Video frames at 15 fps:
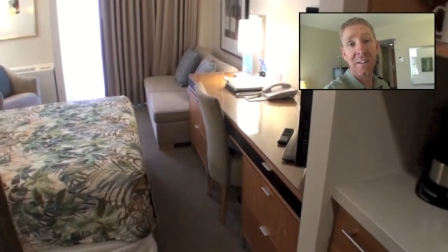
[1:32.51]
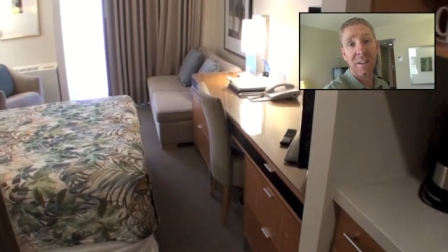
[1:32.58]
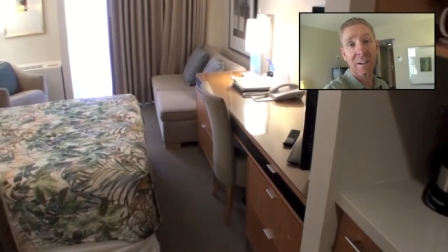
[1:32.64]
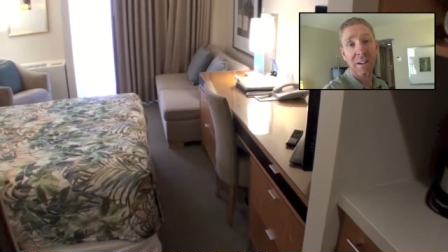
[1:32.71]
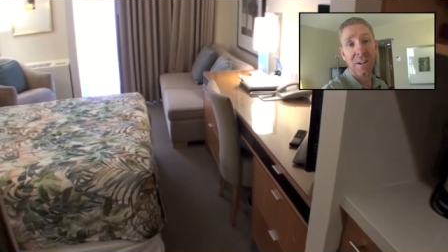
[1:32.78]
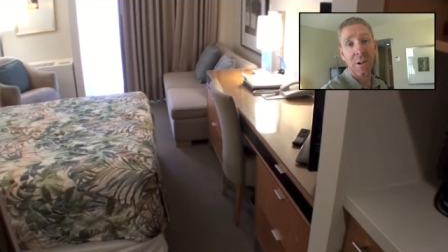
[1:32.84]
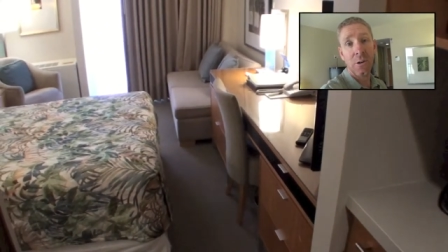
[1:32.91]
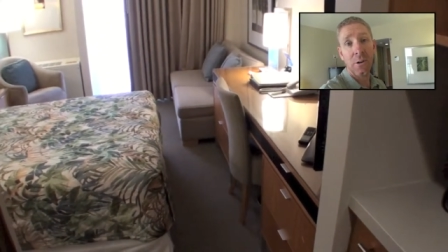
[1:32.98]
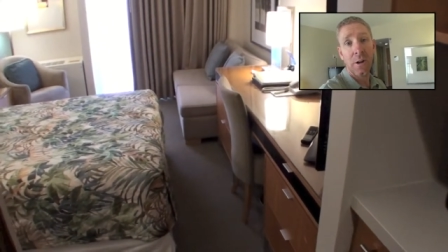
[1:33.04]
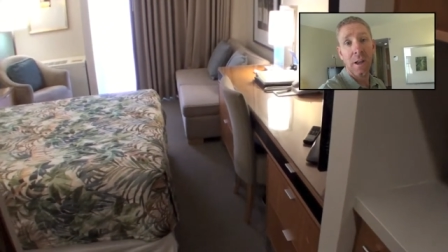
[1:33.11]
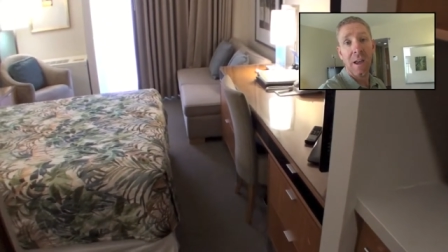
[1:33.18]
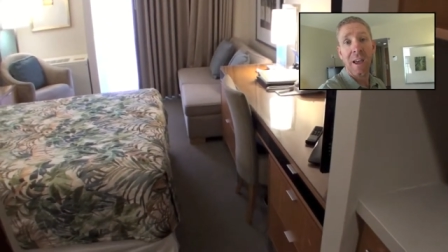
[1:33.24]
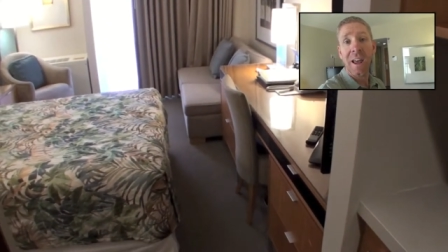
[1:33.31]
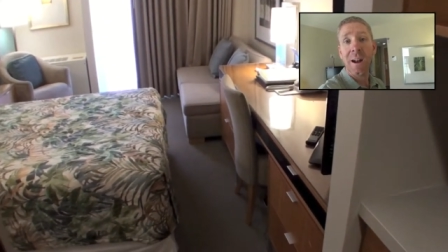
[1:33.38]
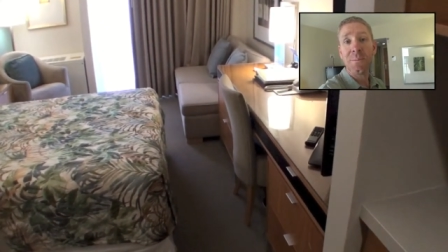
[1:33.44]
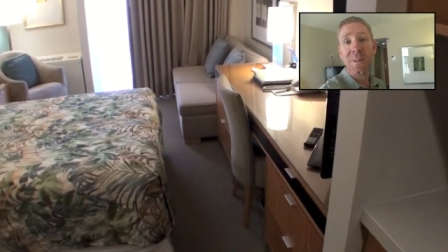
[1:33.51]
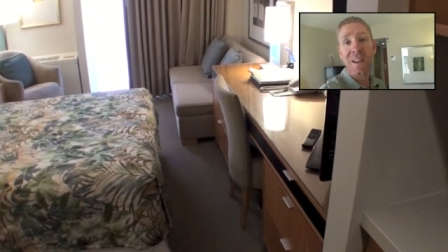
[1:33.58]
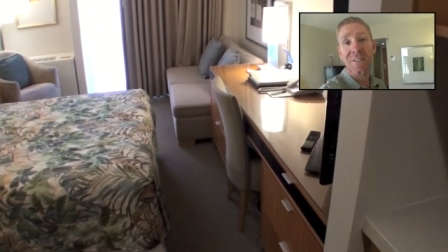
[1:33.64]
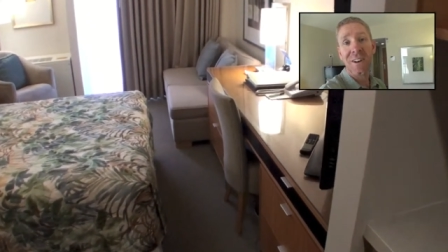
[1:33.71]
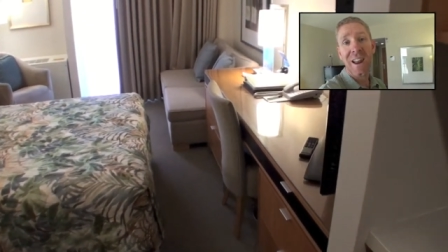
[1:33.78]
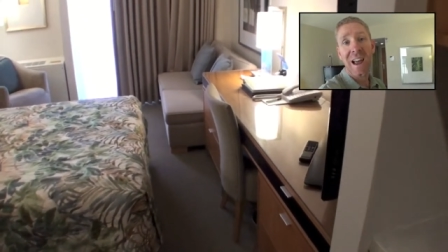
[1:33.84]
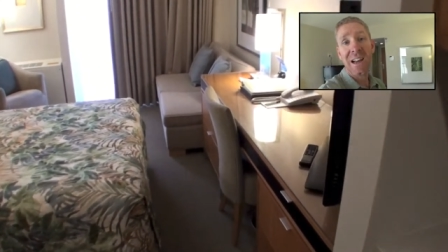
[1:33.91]
condo, and I'm
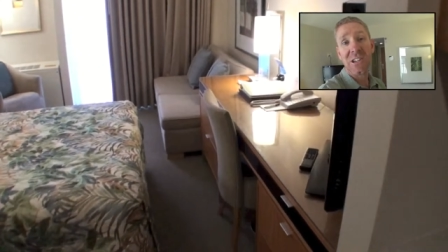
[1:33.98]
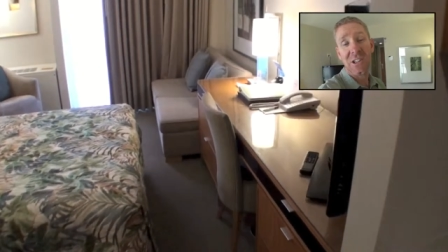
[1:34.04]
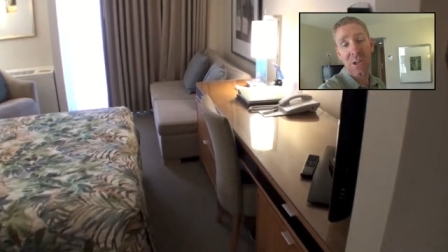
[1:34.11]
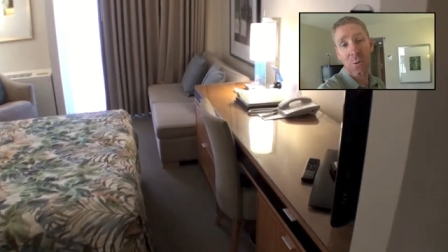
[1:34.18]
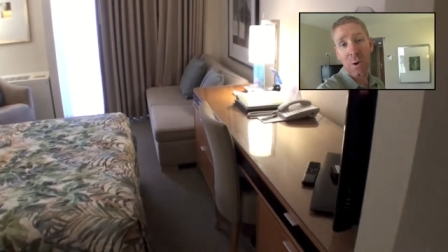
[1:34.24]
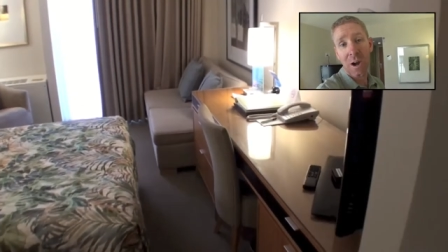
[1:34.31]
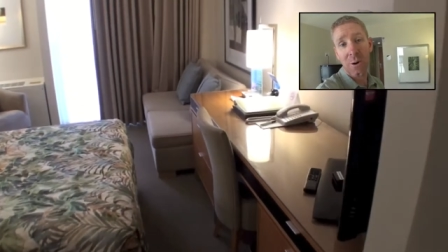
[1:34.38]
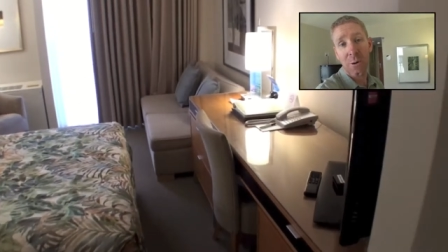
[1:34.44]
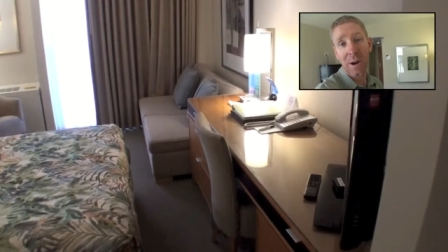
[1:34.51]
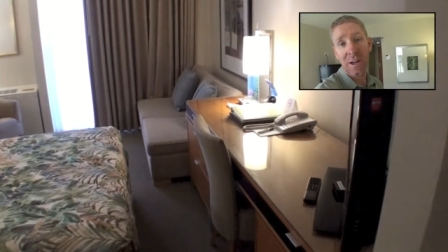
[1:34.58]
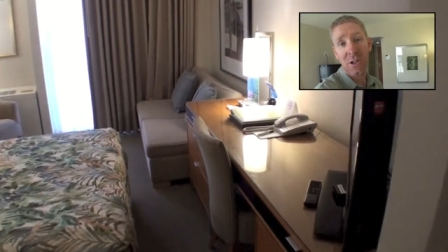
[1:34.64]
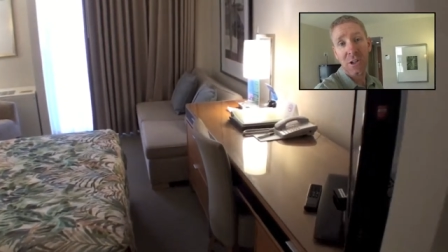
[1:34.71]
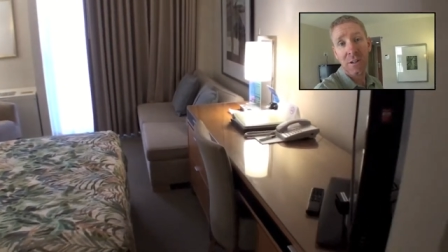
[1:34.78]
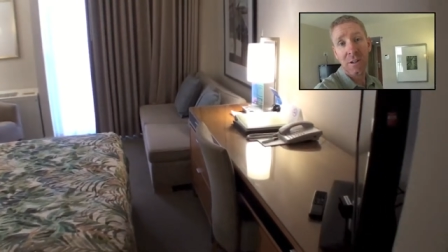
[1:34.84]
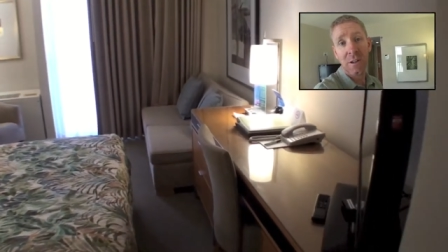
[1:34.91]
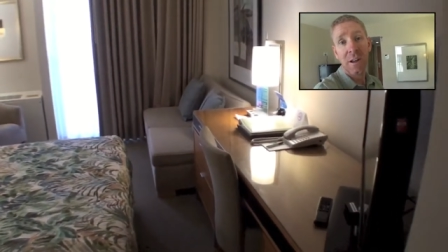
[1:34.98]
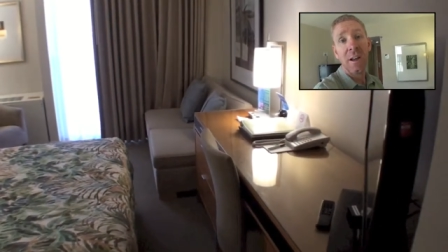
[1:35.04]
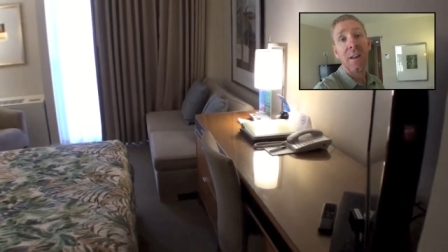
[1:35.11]
David Nash, the Oahu agent.